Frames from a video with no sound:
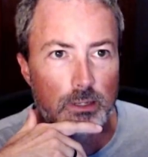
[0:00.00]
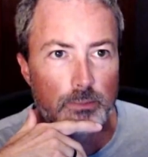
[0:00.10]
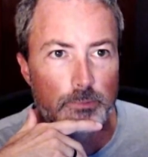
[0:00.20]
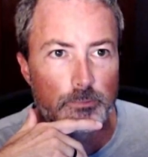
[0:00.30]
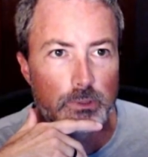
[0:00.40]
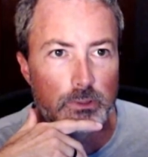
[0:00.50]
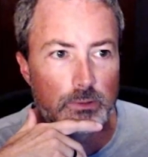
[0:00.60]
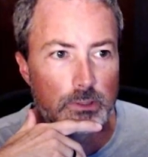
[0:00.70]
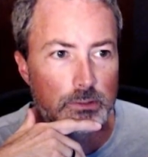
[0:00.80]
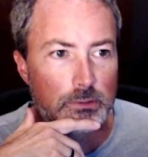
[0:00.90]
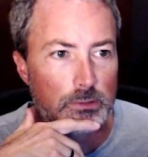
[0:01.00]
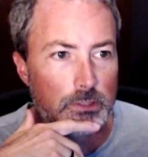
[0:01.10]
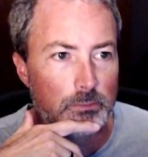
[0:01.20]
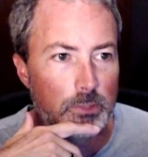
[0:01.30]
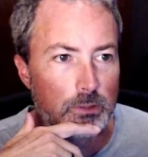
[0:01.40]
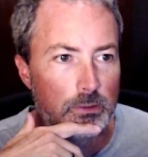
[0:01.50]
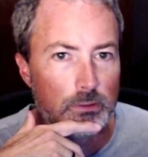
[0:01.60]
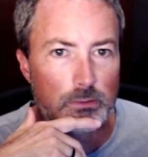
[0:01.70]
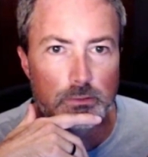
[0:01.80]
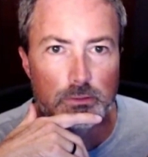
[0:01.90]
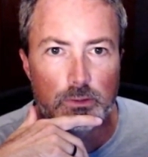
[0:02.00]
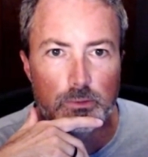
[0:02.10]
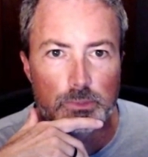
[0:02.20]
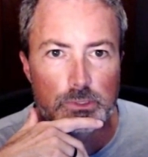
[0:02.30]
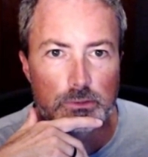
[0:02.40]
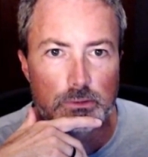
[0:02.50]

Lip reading: If we go into 2D mode, oops.